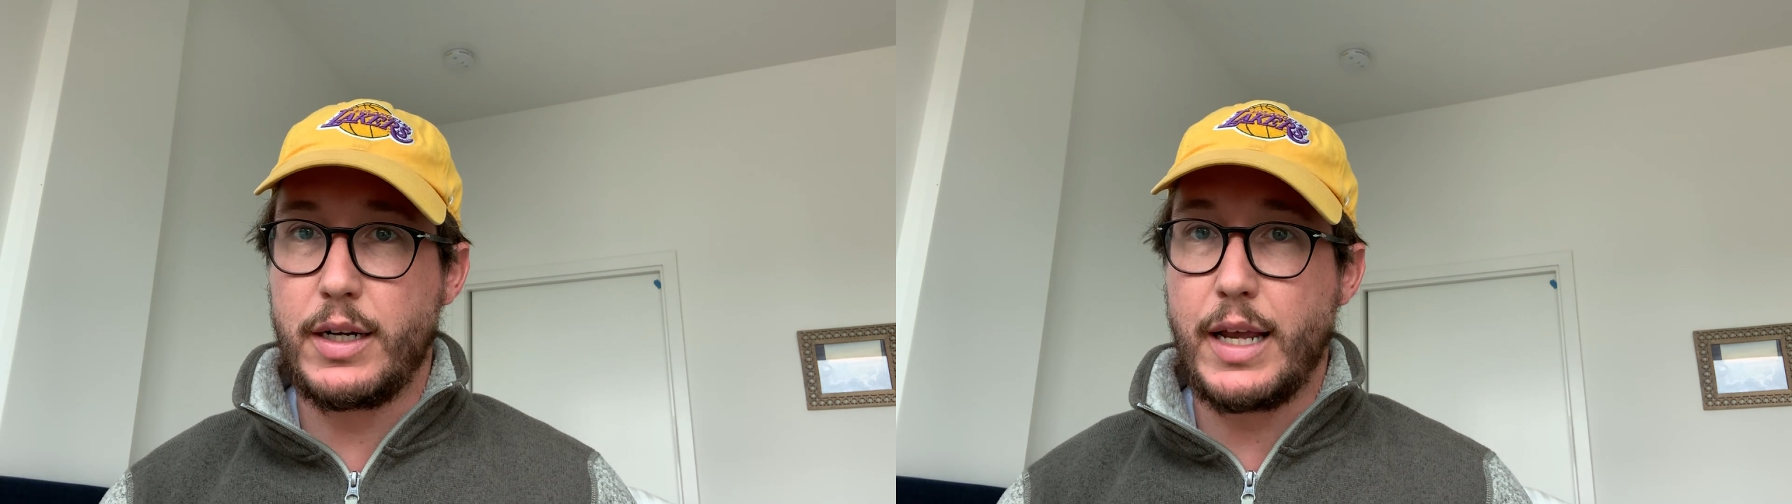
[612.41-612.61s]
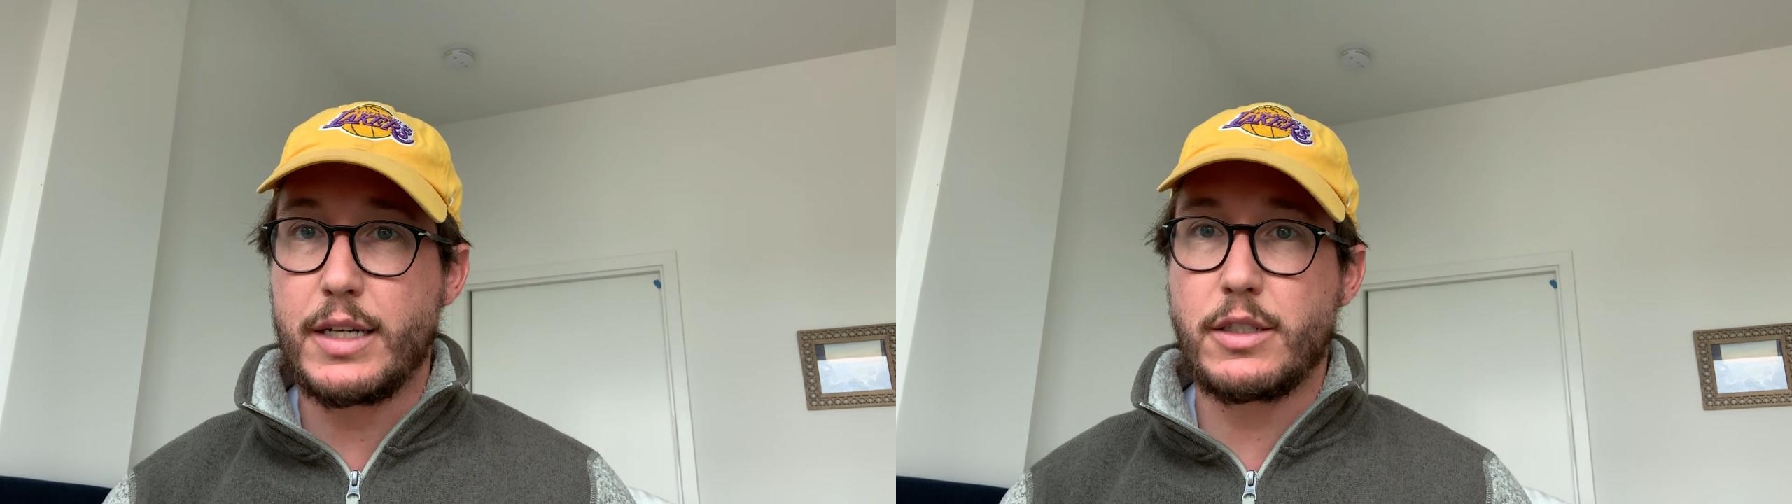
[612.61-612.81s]

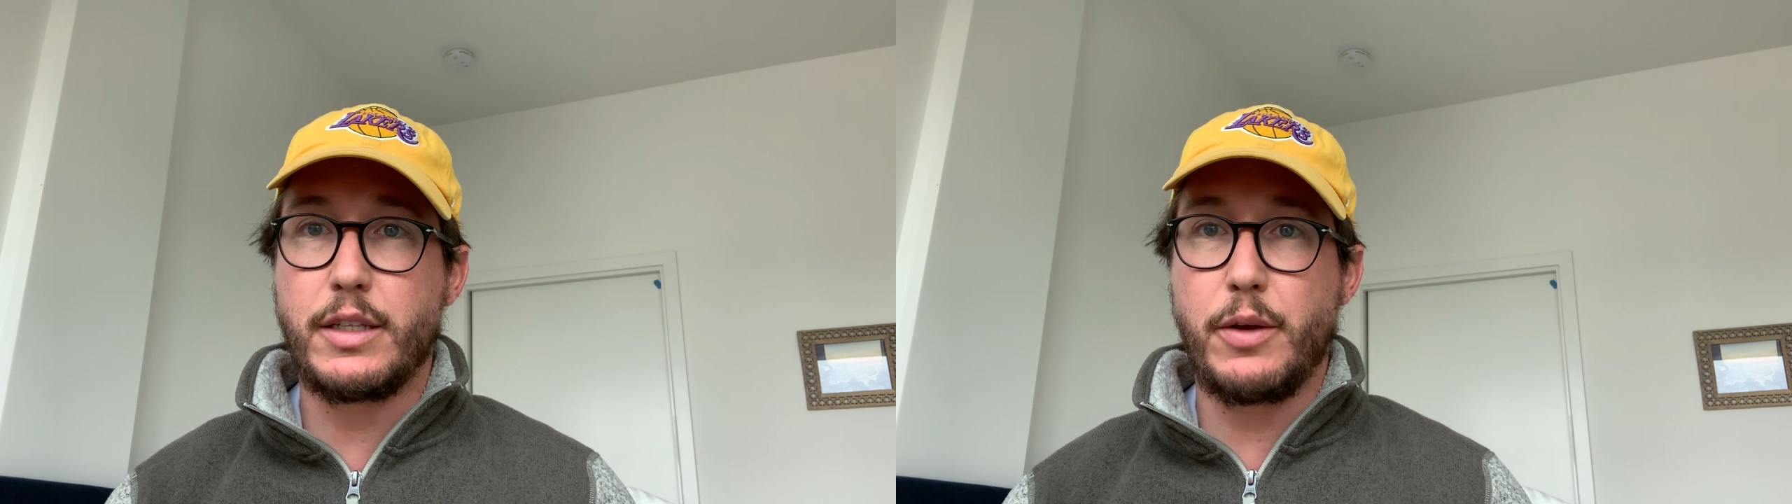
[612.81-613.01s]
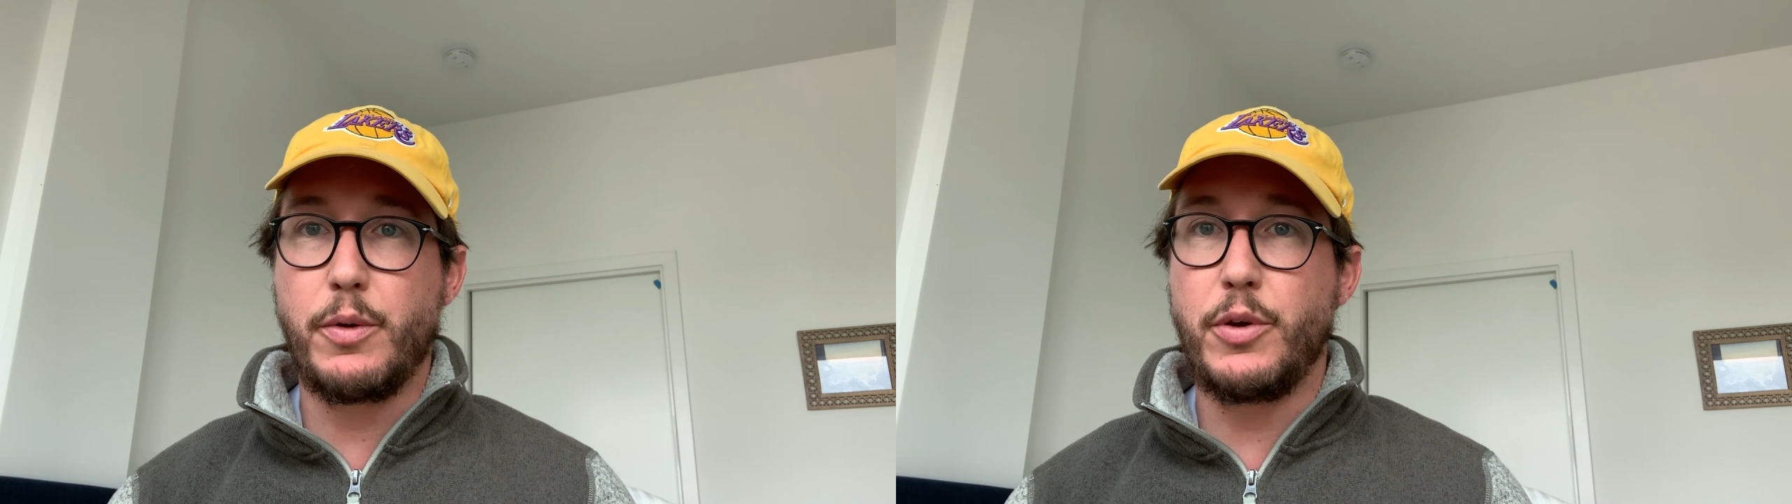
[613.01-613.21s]
and actually
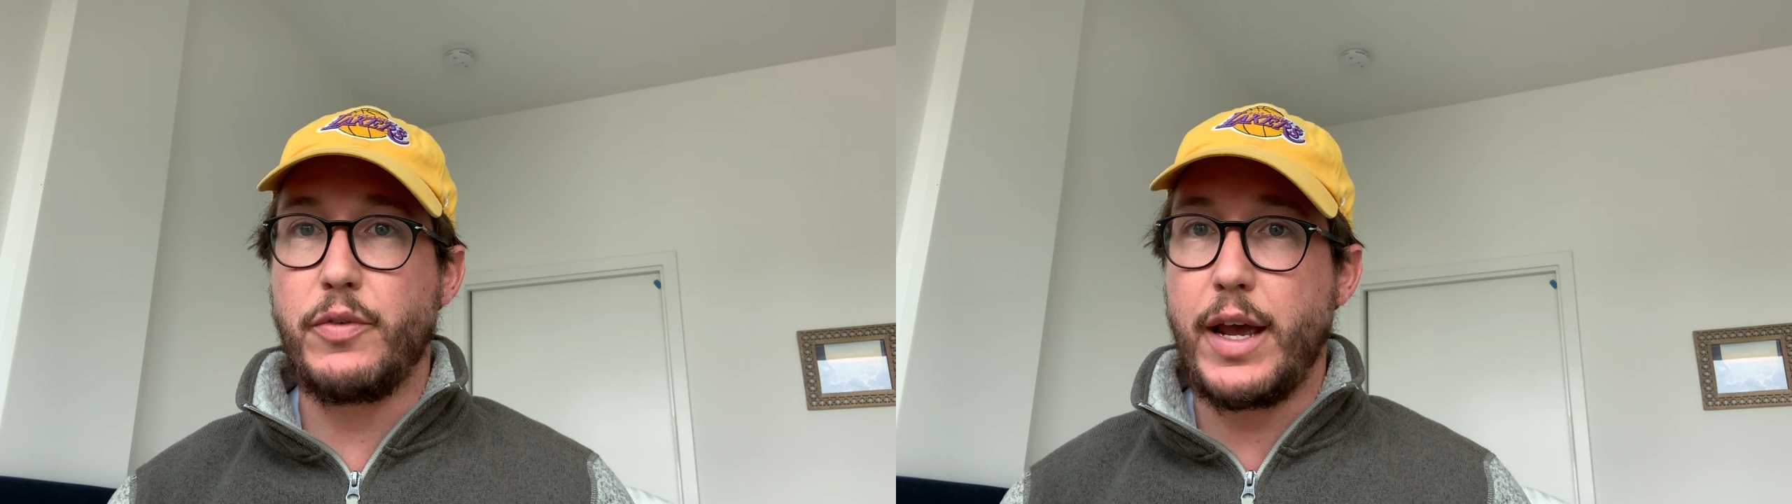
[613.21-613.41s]
they remove